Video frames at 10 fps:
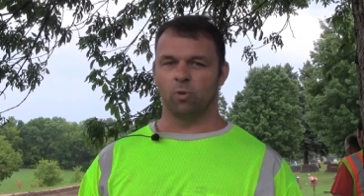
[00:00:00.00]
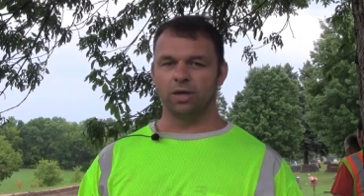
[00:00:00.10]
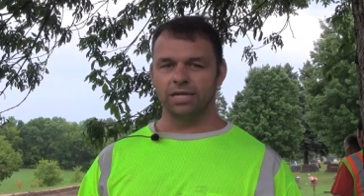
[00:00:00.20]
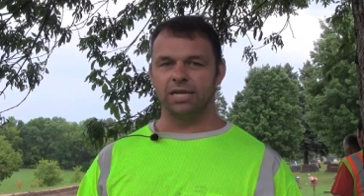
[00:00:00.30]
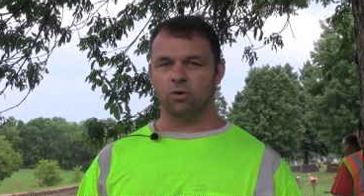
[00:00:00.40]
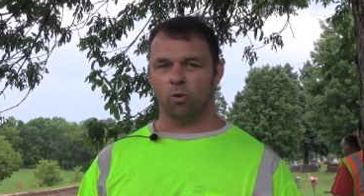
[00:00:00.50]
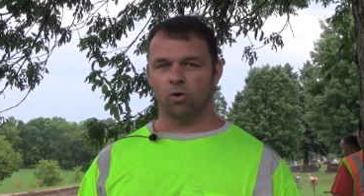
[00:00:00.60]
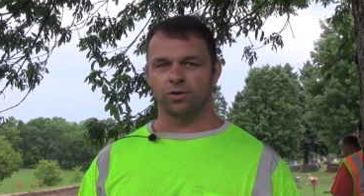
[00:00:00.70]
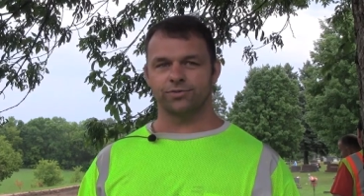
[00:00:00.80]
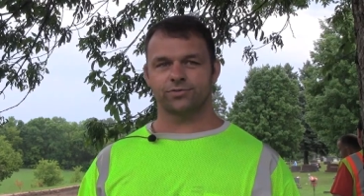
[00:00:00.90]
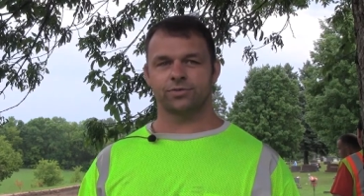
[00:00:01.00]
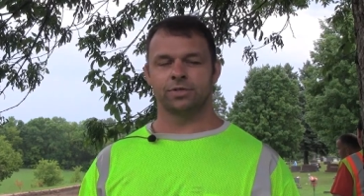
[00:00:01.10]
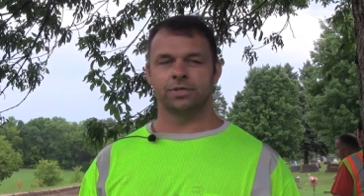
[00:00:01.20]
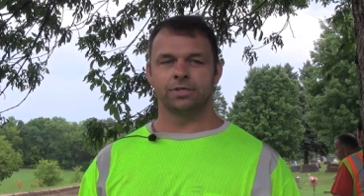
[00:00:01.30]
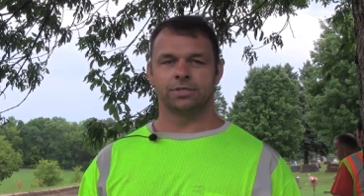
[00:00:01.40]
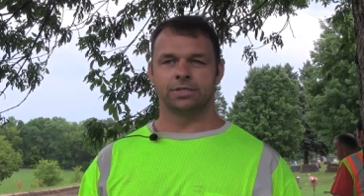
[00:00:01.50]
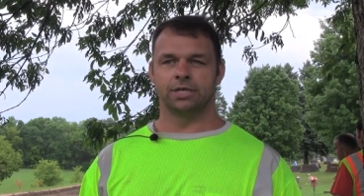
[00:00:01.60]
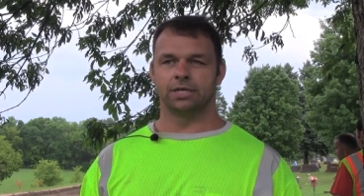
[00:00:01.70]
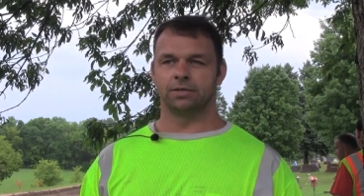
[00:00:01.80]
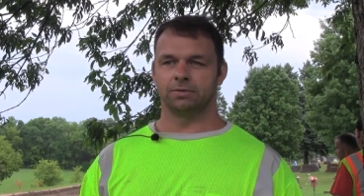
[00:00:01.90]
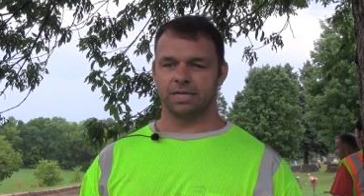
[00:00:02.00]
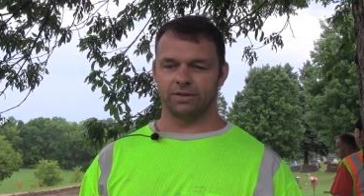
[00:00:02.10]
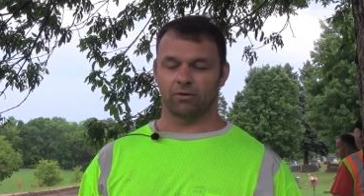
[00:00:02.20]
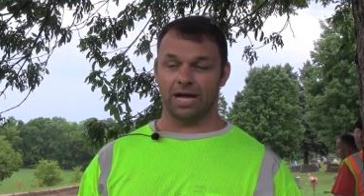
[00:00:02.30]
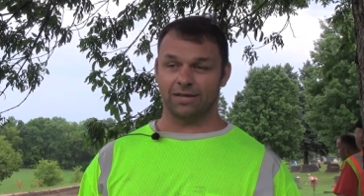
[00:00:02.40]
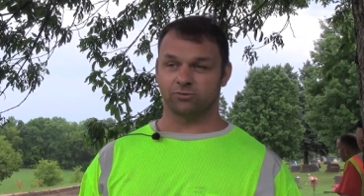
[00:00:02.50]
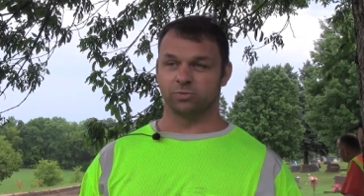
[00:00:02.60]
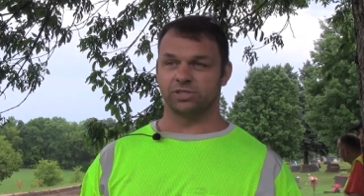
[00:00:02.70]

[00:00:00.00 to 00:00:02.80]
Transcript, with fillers: one-day course, in the classroom